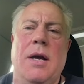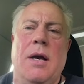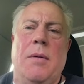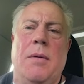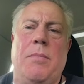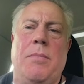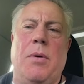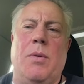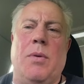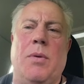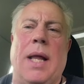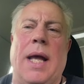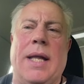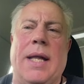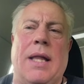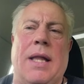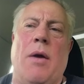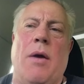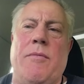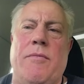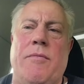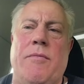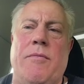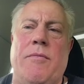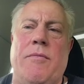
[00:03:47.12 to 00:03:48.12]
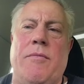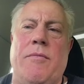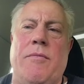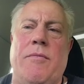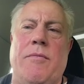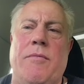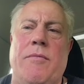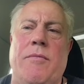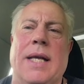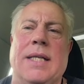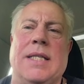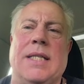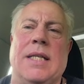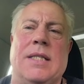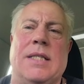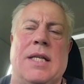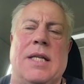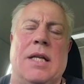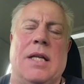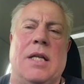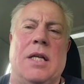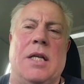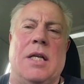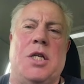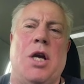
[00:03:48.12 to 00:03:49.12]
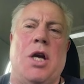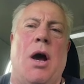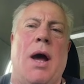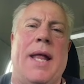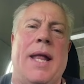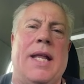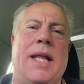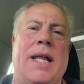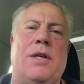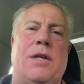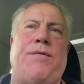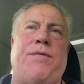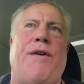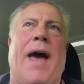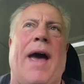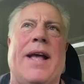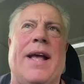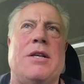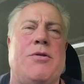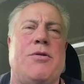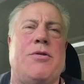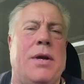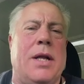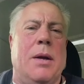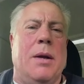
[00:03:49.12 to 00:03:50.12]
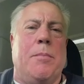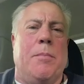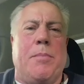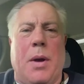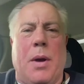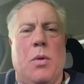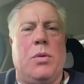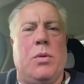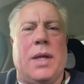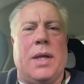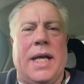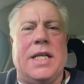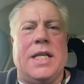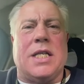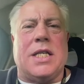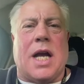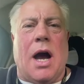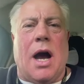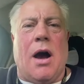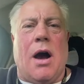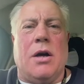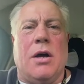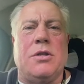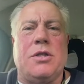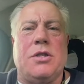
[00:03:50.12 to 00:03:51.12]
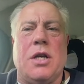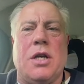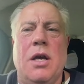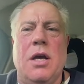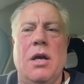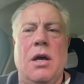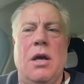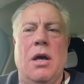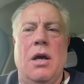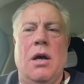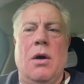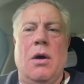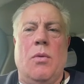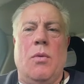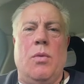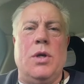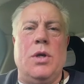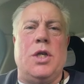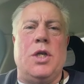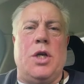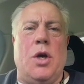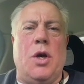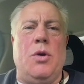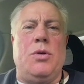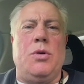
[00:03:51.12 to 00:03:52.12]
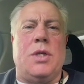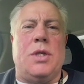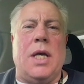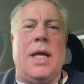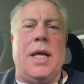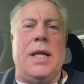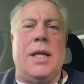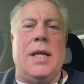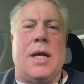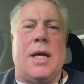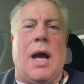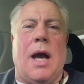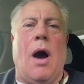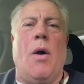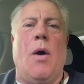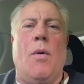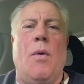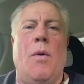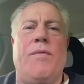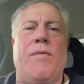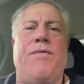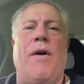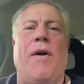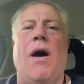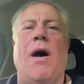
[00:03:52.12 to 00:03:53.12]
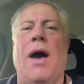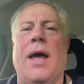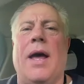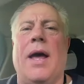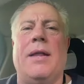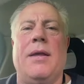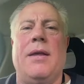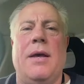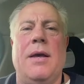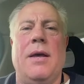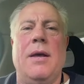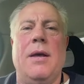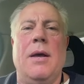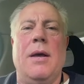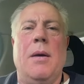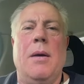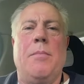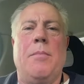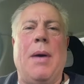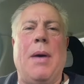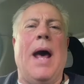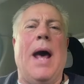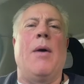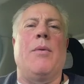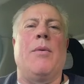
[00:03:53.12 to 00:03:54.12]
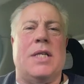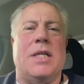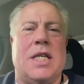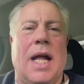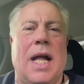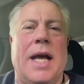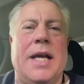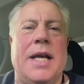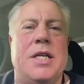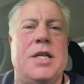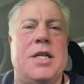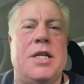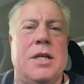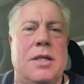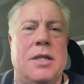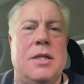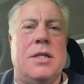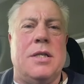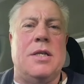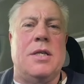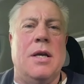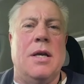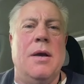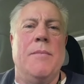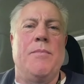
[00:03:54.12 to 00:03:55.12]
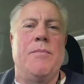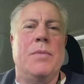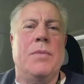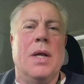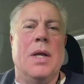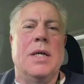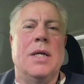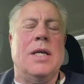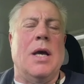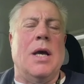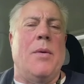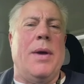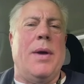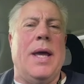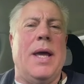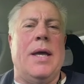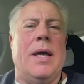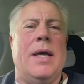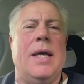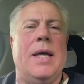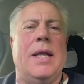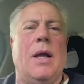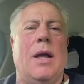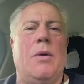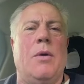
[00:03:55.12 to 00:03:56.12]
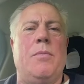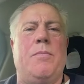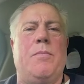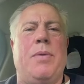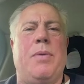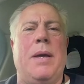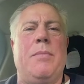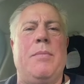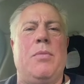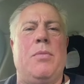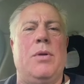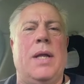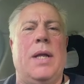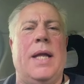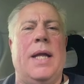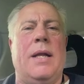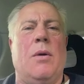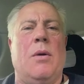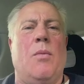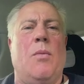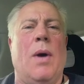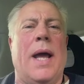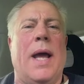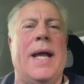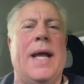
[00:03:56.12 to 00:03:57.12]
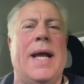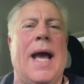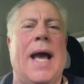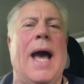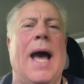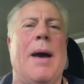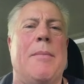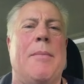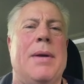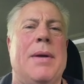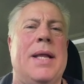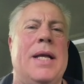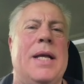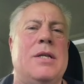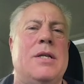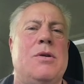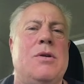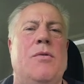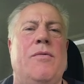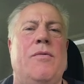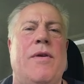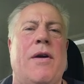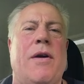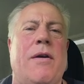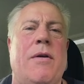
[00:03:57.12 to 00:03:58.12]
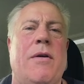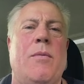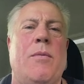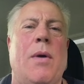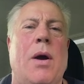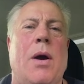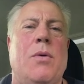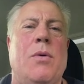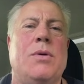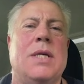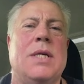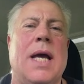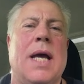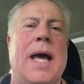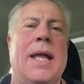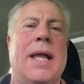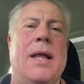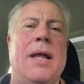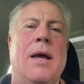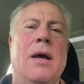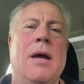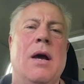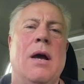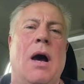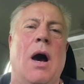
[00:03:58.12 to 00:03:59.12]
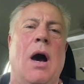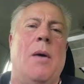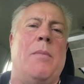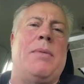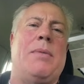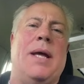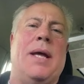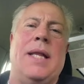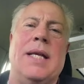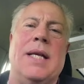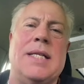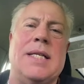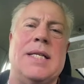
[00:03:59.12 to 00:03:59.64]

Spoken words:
But what they don't realise is that the Chinese factory that built these cars was using coal-fired power stations. So, people need to wake up, and it's all very well saying, I'm going to